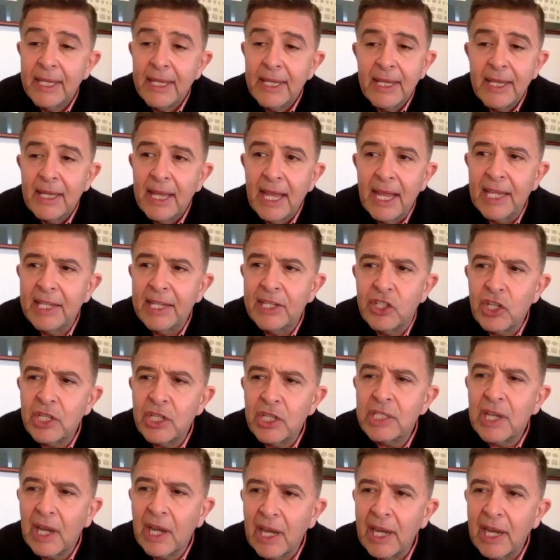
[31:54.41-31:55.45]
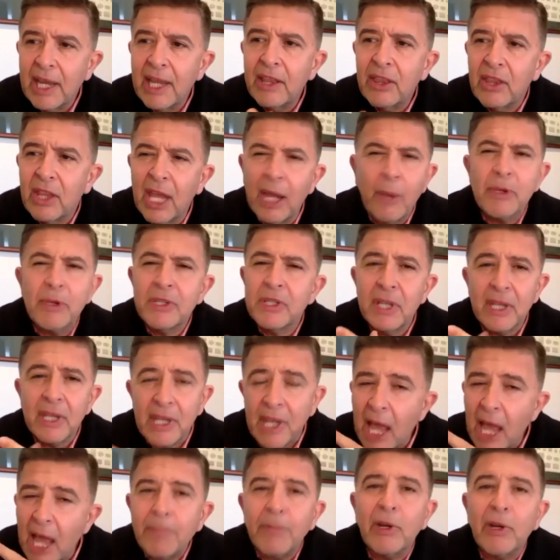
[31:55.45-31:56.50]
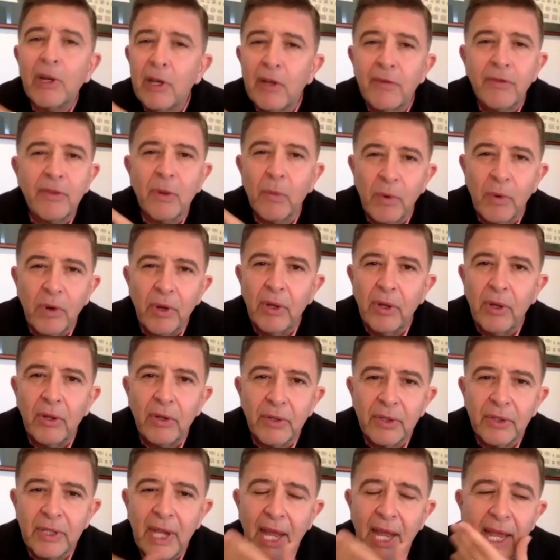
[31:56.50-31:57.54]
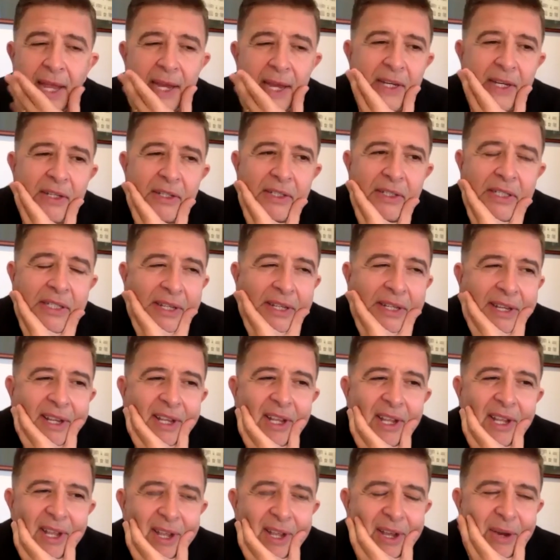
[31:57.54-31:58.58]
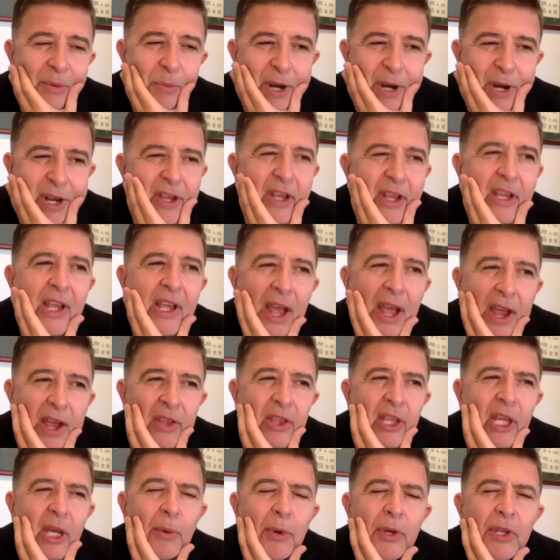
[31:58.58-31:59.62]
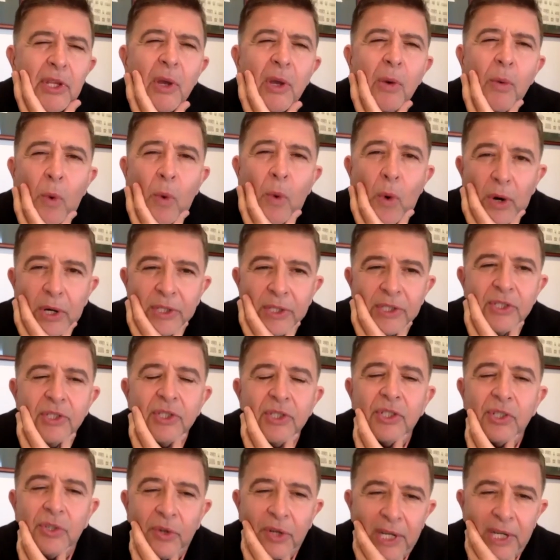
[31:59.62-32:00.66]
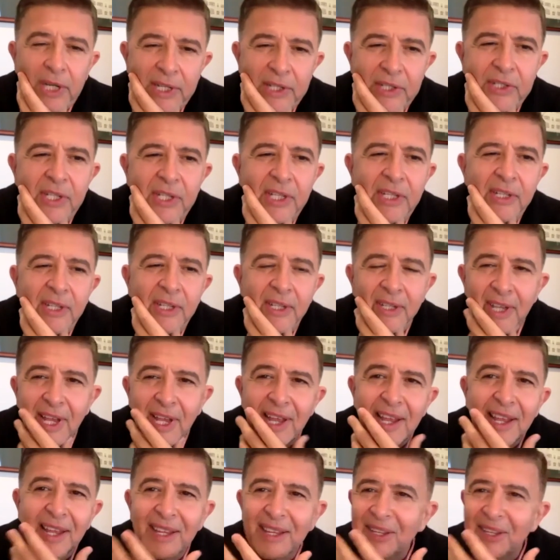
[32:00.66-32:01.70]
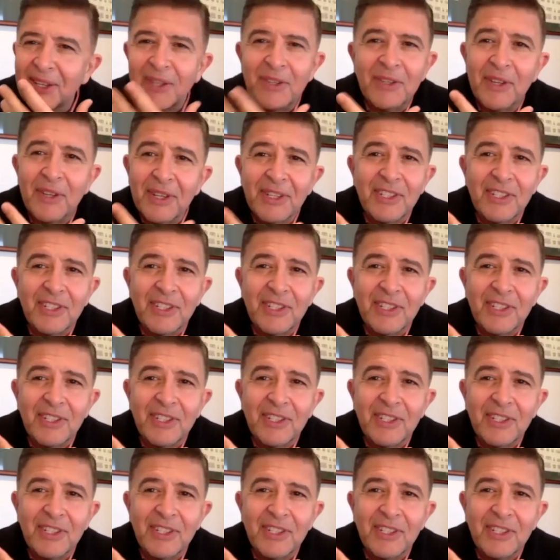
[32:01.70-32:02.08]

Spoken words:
It was the capital of the world. And when you go there, when you walk its streets, and you